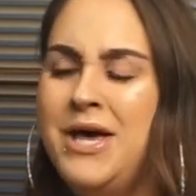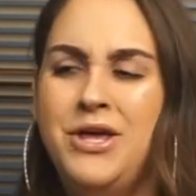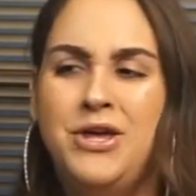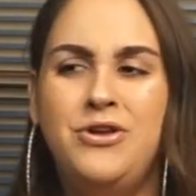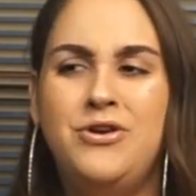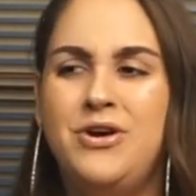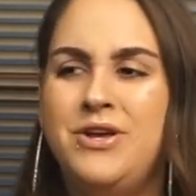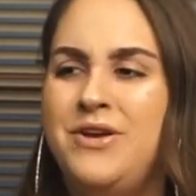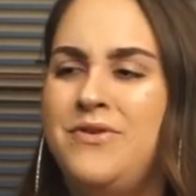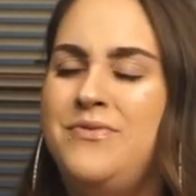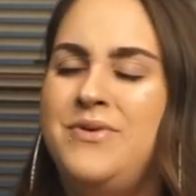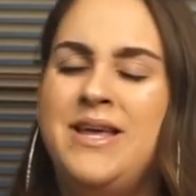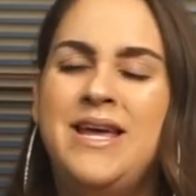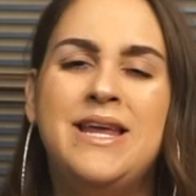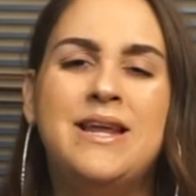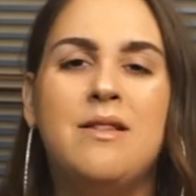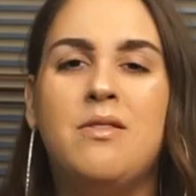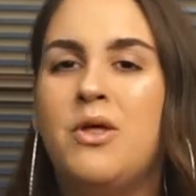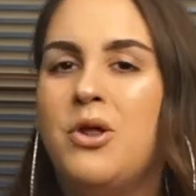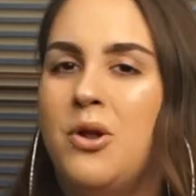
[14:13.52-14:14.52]
you know, you
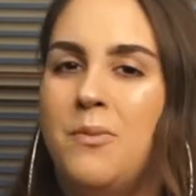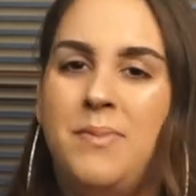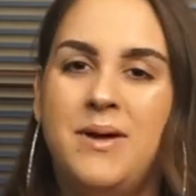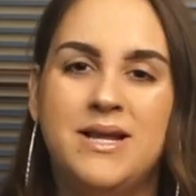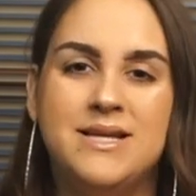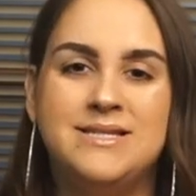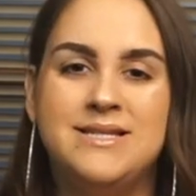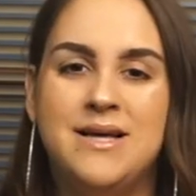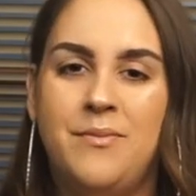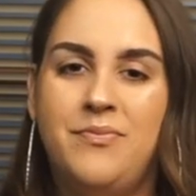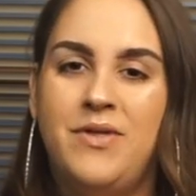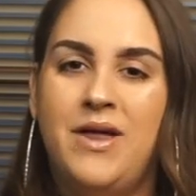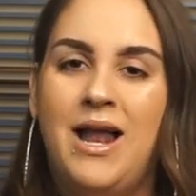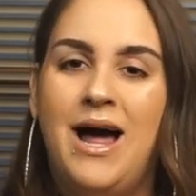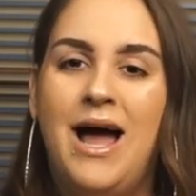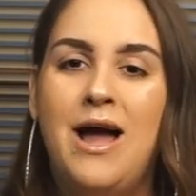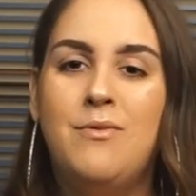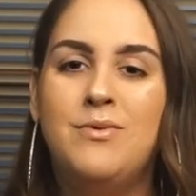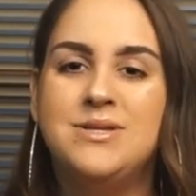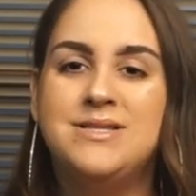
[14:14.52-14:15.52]
need a little bit of something.
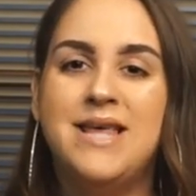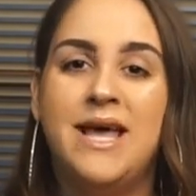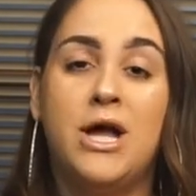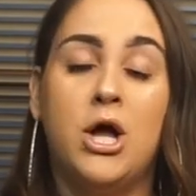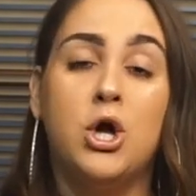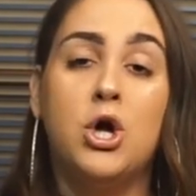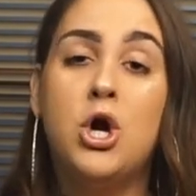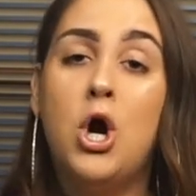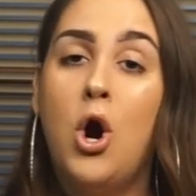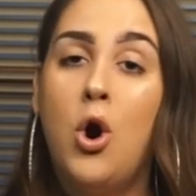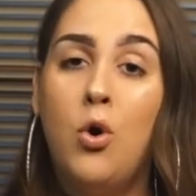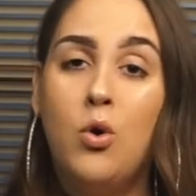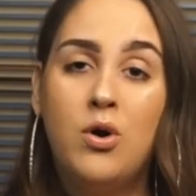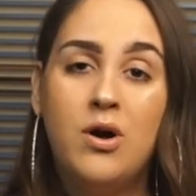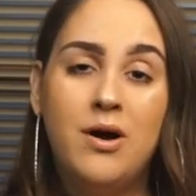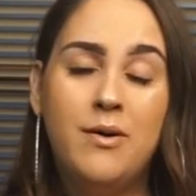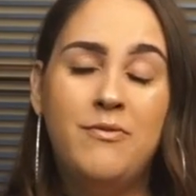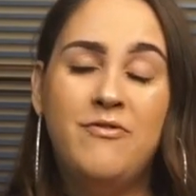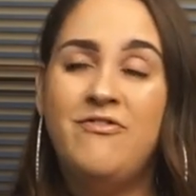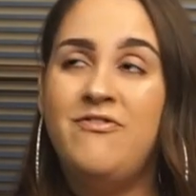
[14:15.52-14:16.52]
I was like a
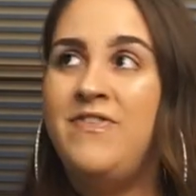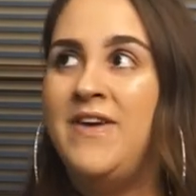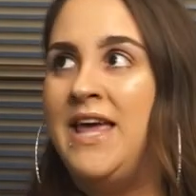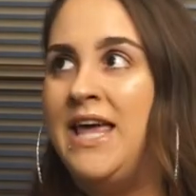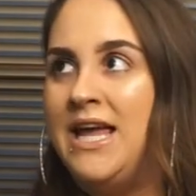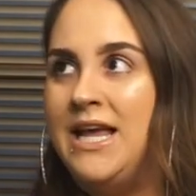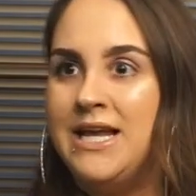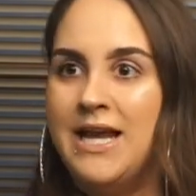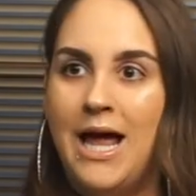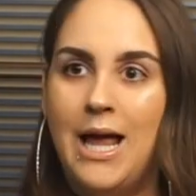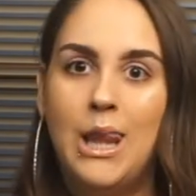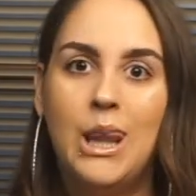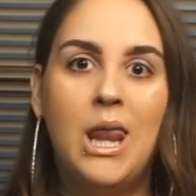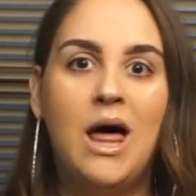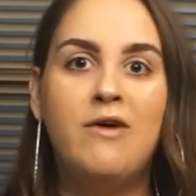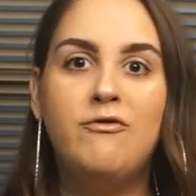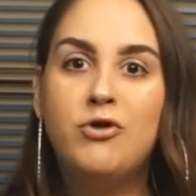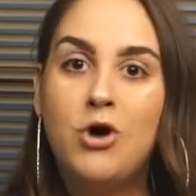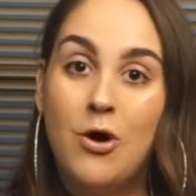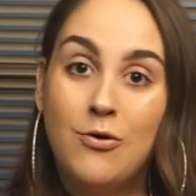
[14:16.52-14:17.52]
Coke fiend. I
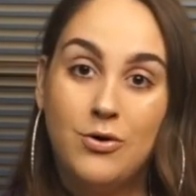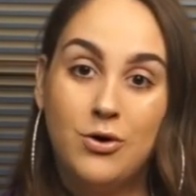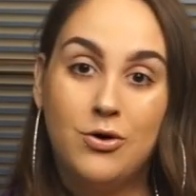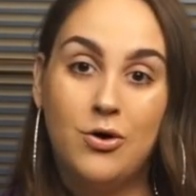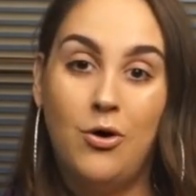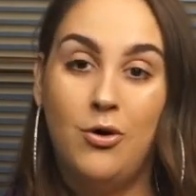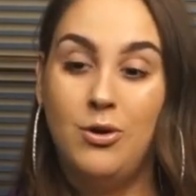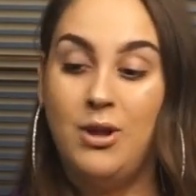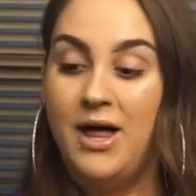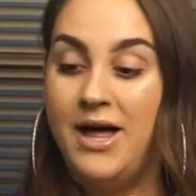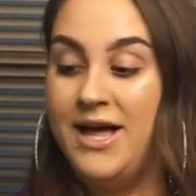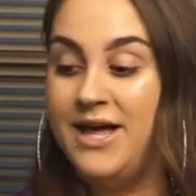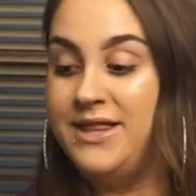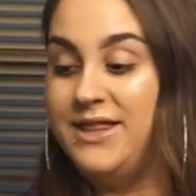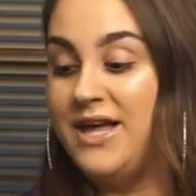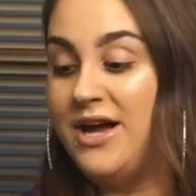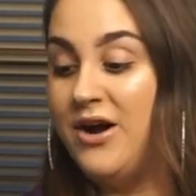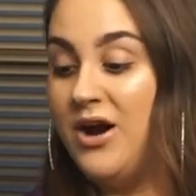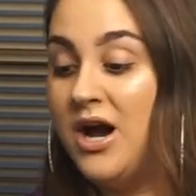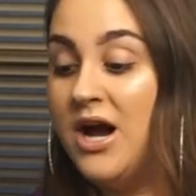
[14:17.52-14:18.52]
love Coca-Cola and
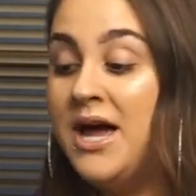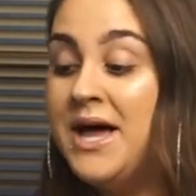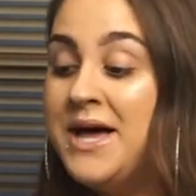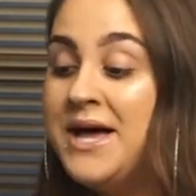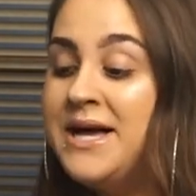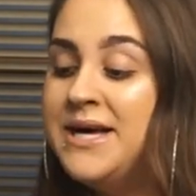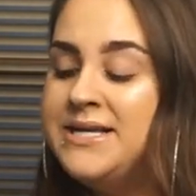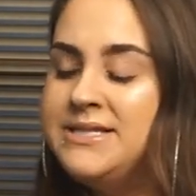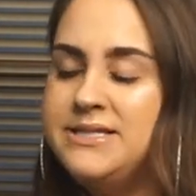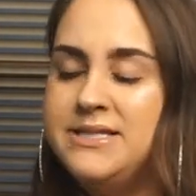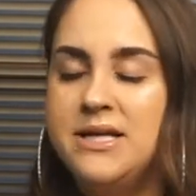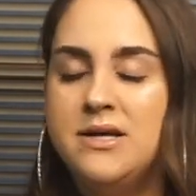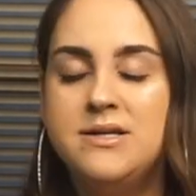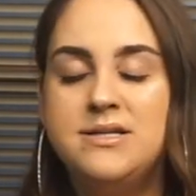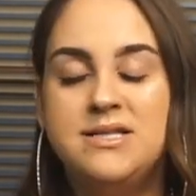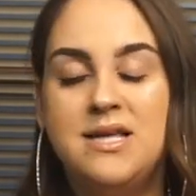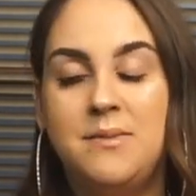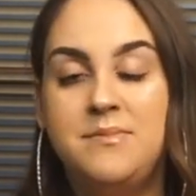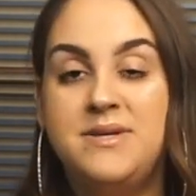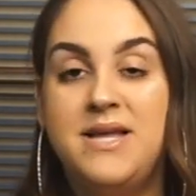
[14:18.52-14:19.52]
there are still
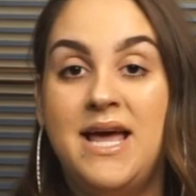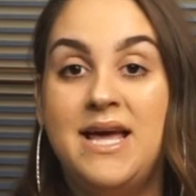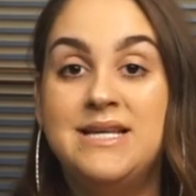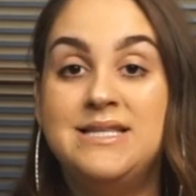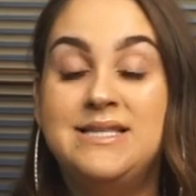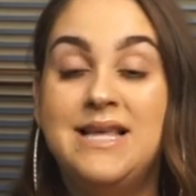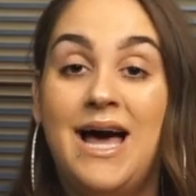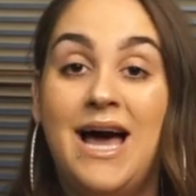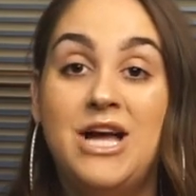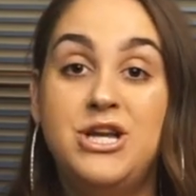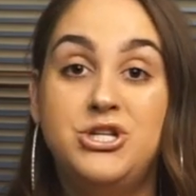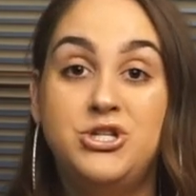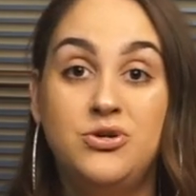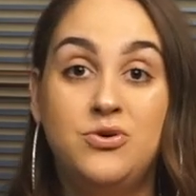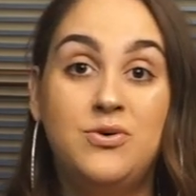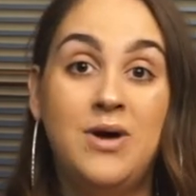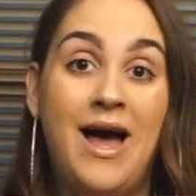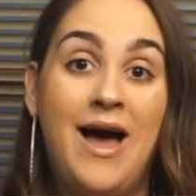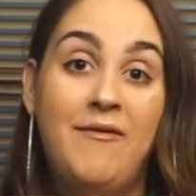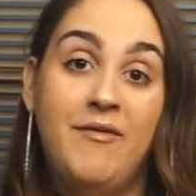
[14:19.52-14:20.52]
some days that I
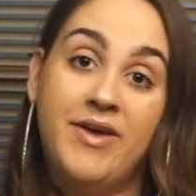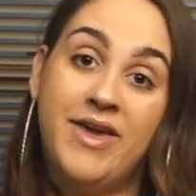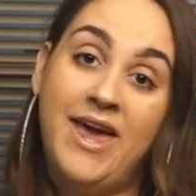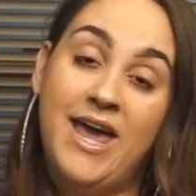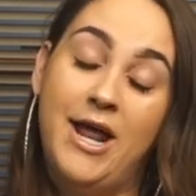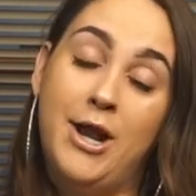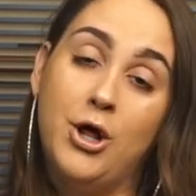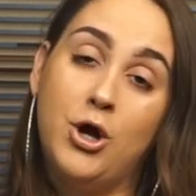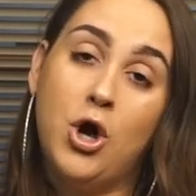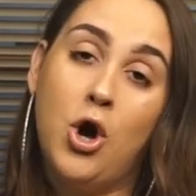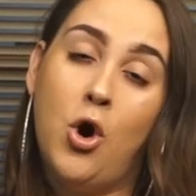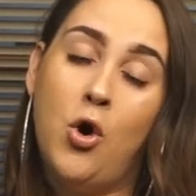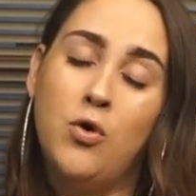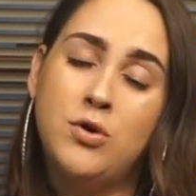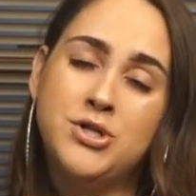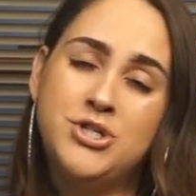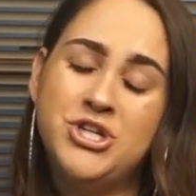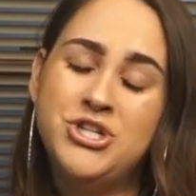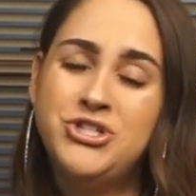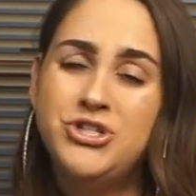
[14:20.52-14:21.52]
do have a can of
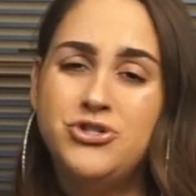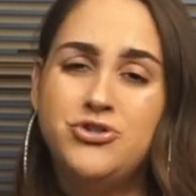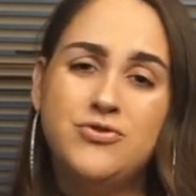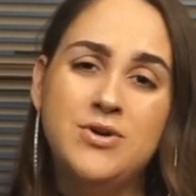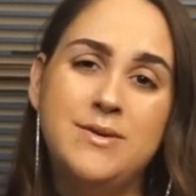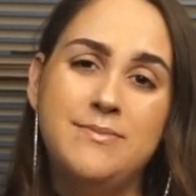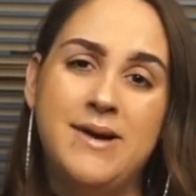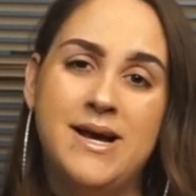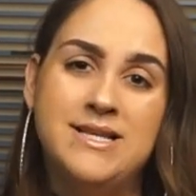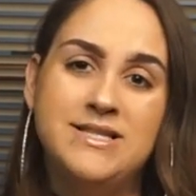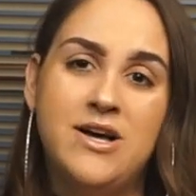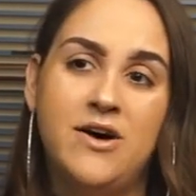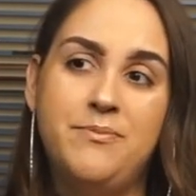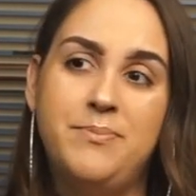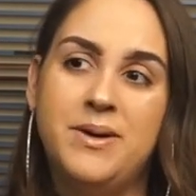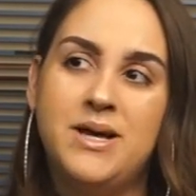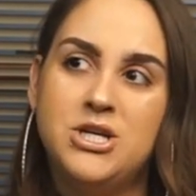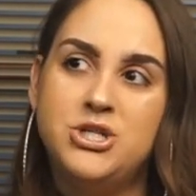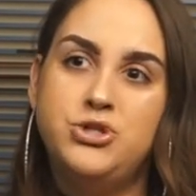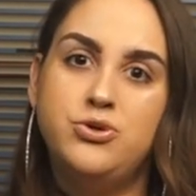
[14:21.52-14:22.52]
Coke just to treat myself
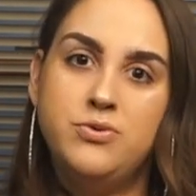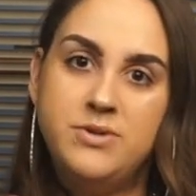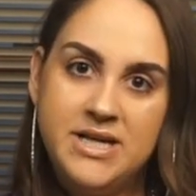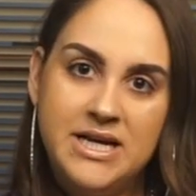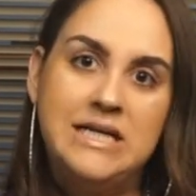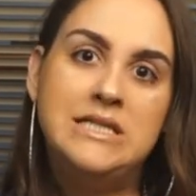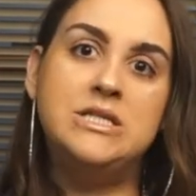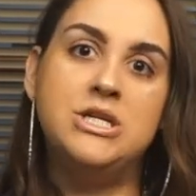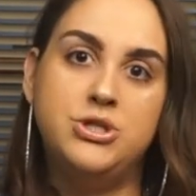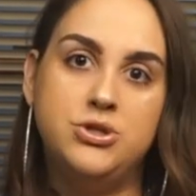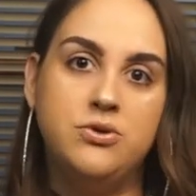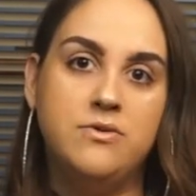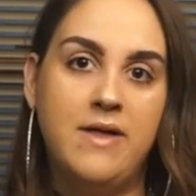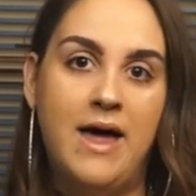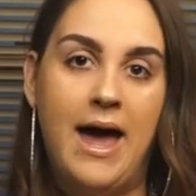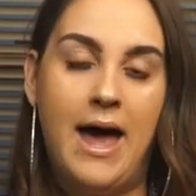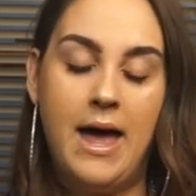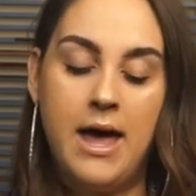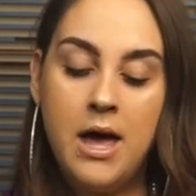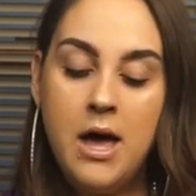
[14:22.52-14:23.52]
because you need to do
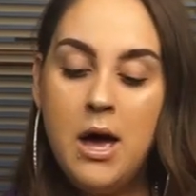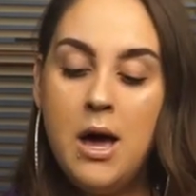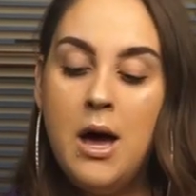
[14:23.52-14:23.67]
that.